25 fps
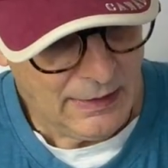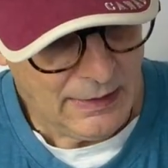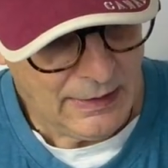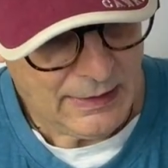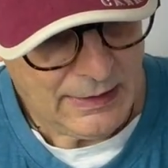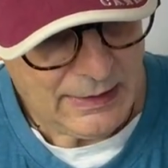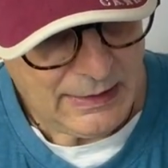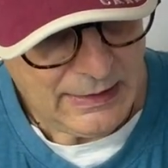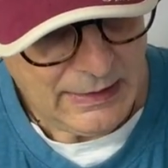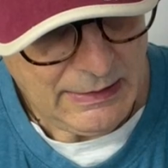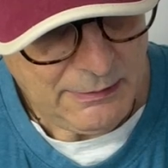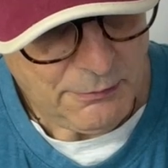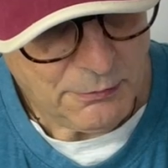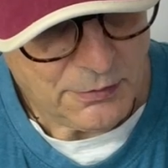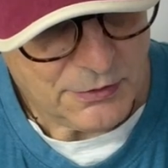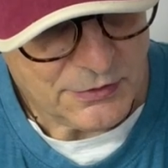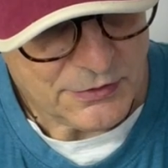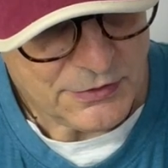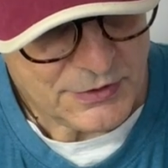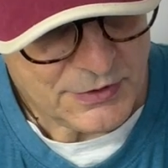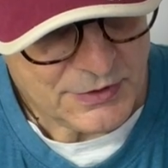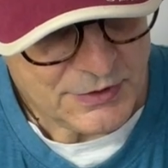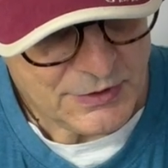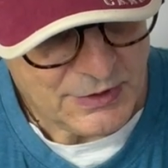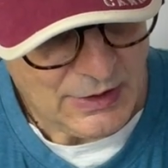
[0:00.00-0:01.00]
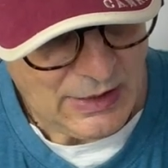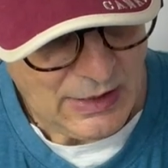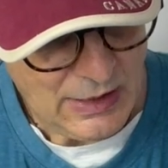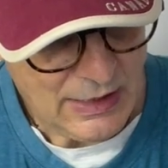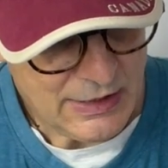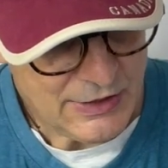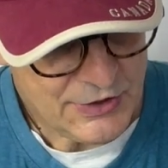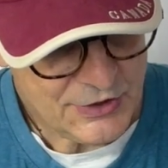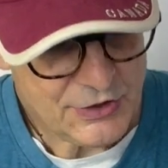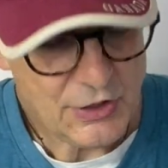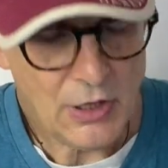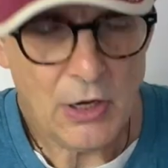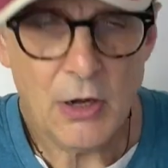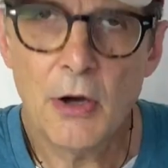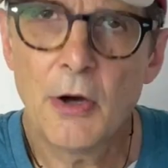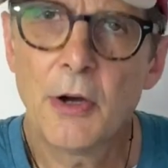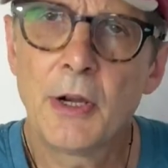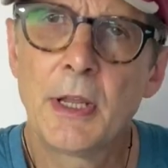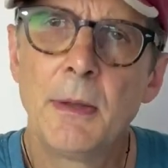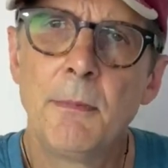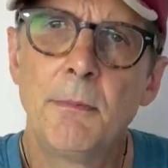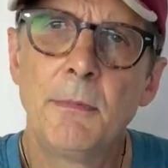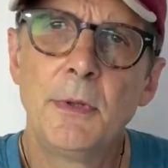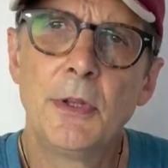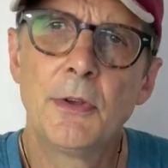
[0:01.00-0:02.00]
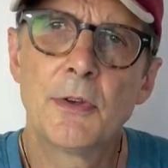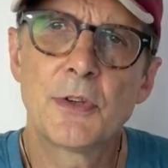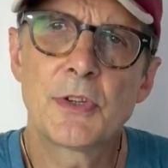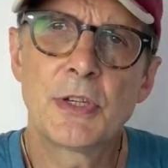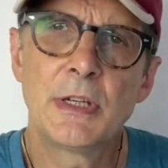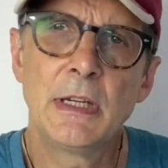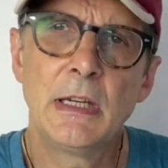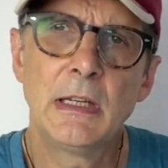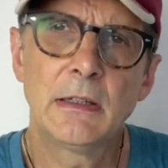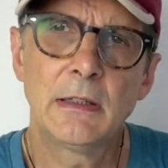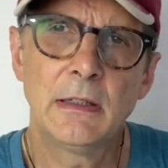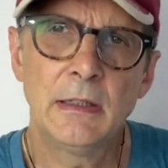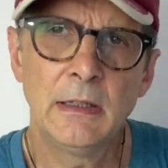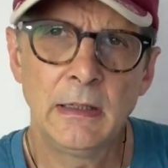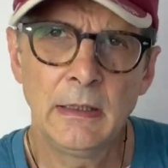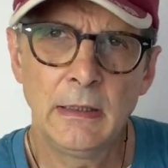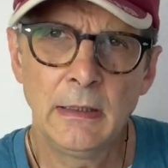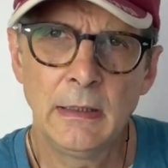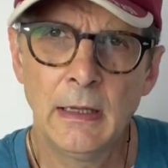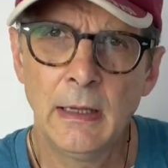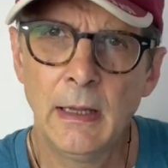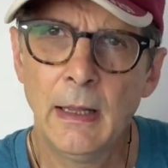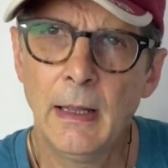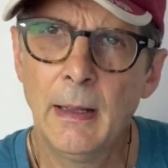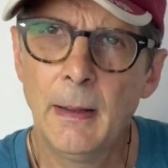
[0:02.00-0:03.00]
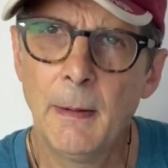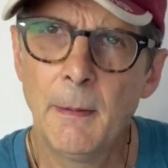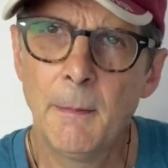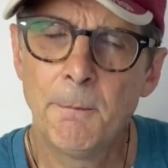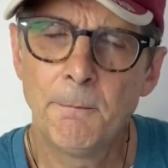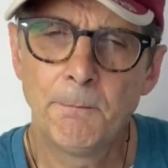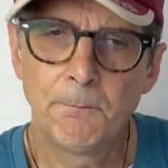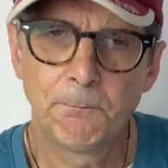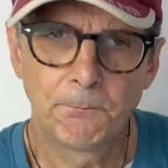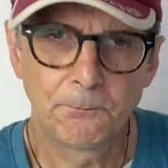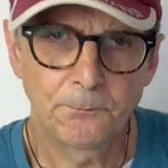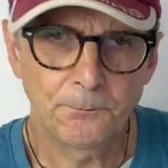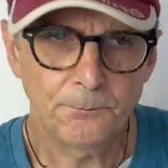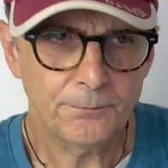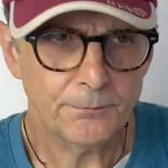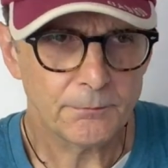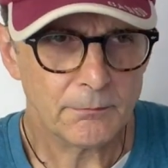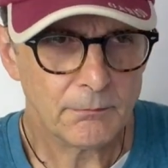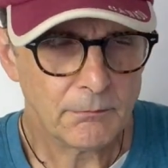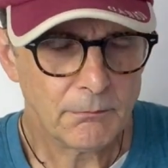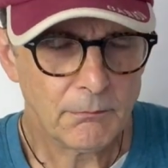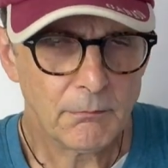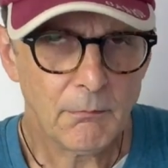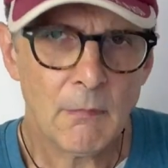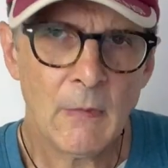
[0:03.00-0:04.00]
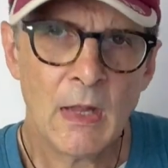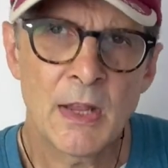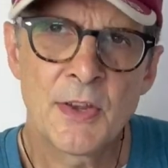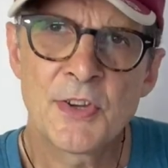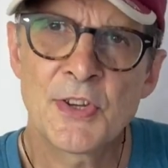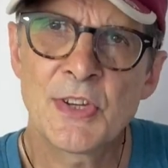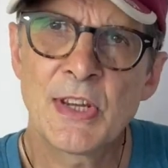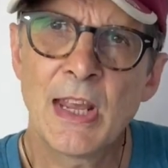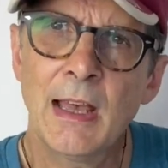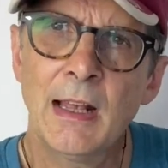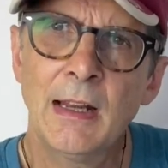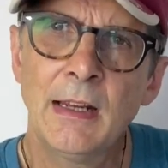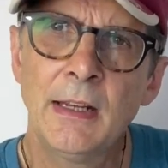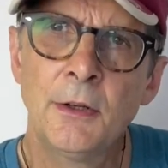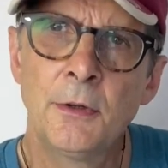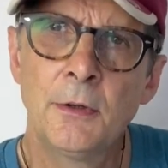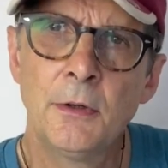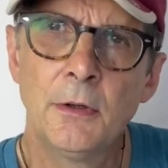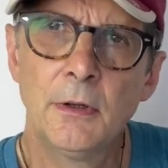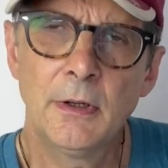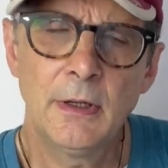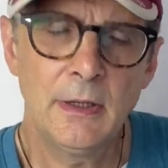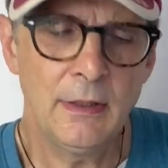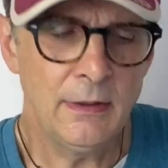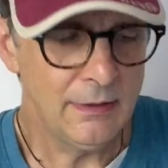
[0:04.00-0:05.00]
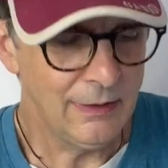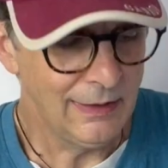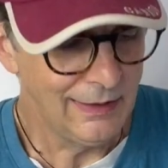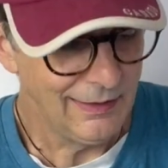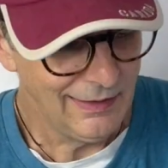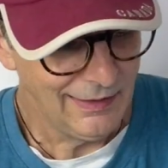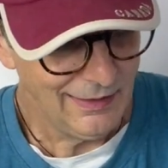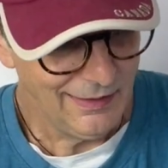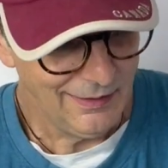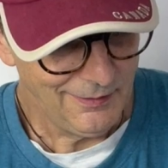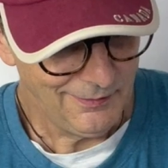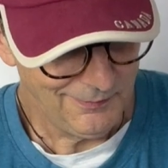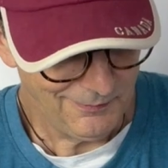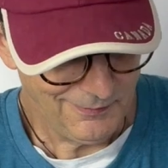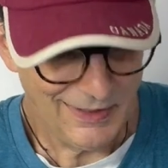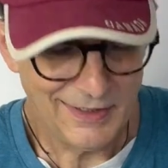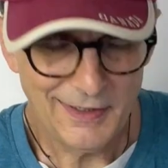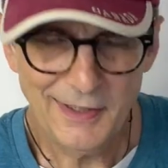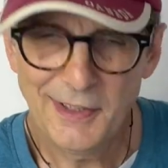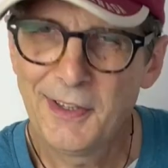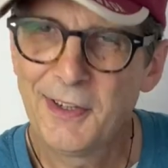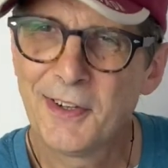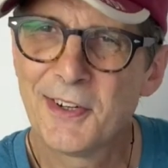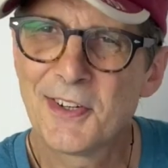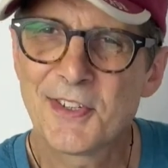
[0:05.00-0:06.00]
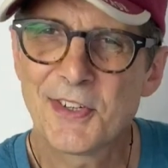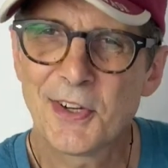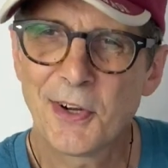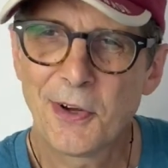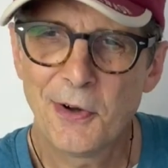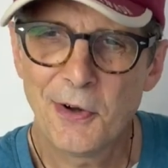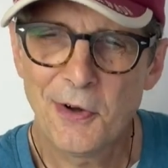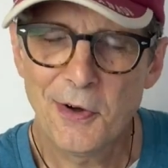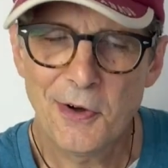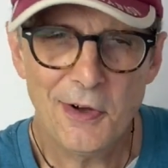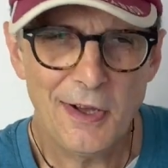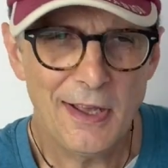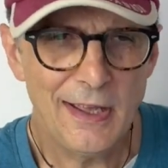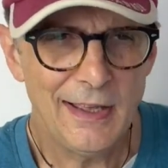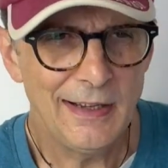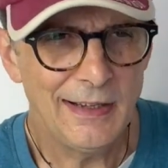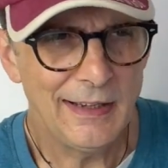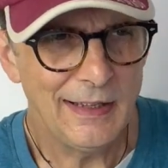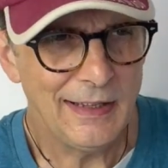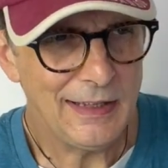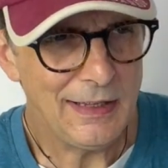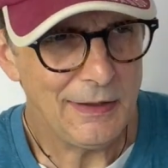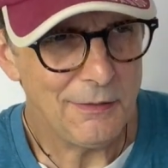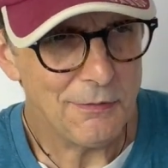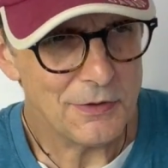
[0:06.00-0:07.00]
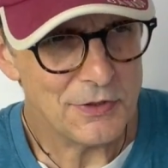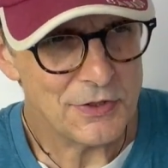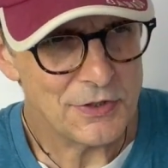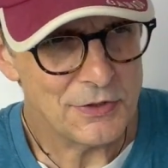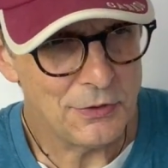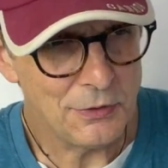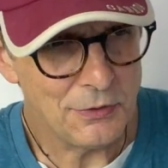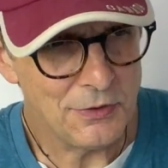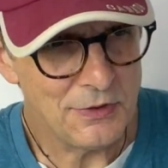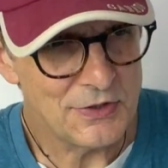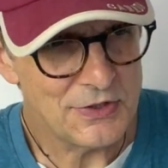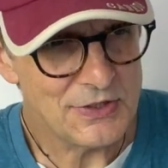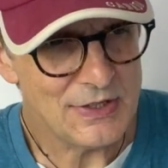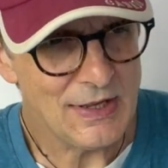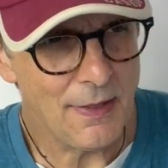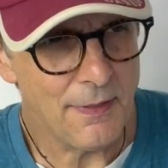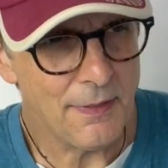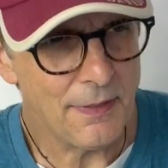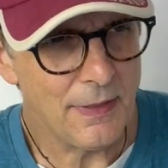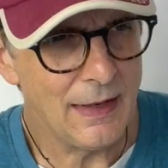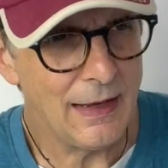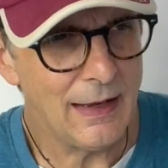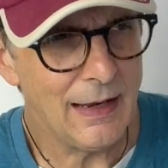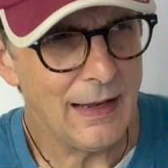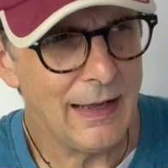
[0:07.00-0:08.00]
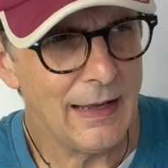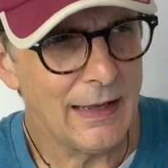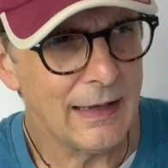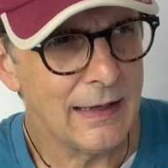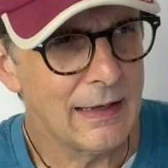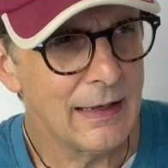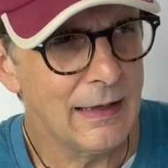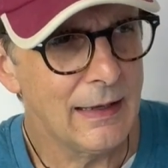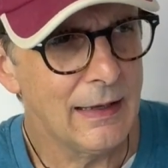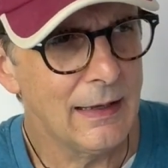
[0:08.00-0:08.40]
I saw him using it in Sally Gooden many years ago, and he was doing something like